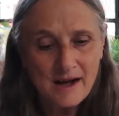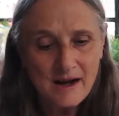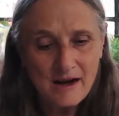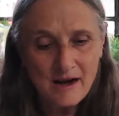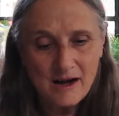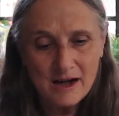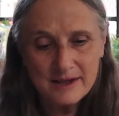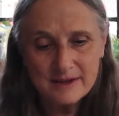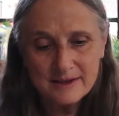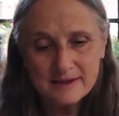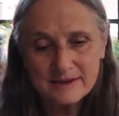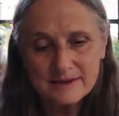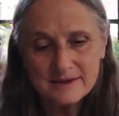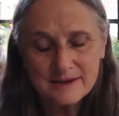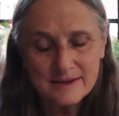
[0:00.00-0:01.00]

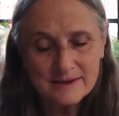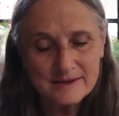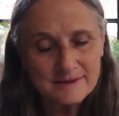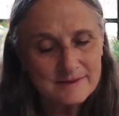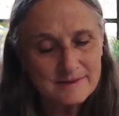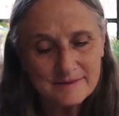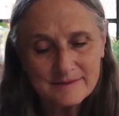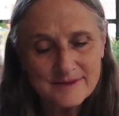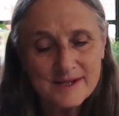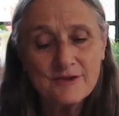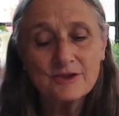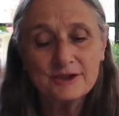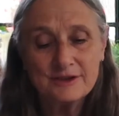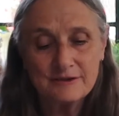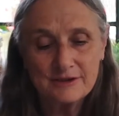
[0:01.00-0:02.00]
on
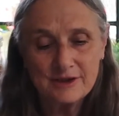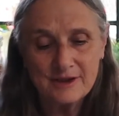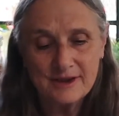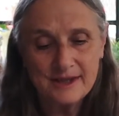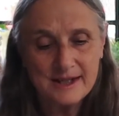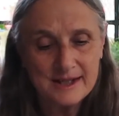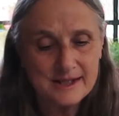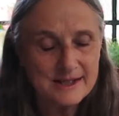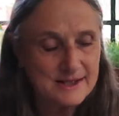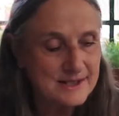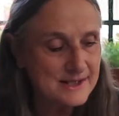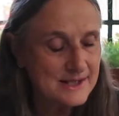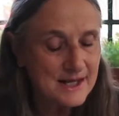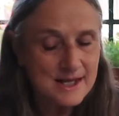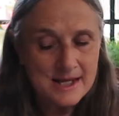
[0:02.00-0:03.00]
several different
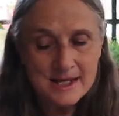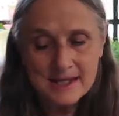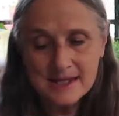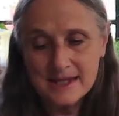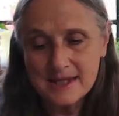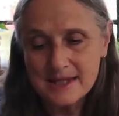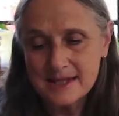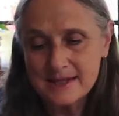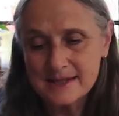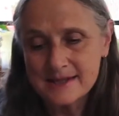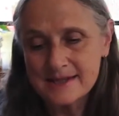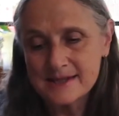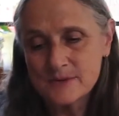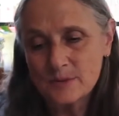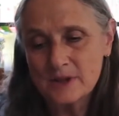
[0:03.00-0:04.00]
things
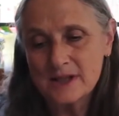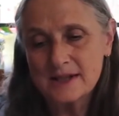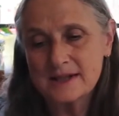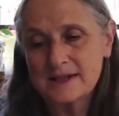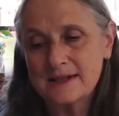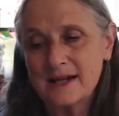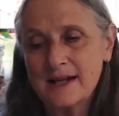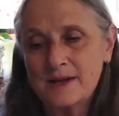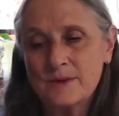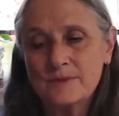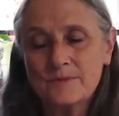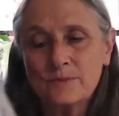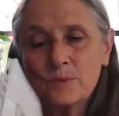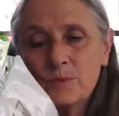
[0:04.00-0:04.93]
this one I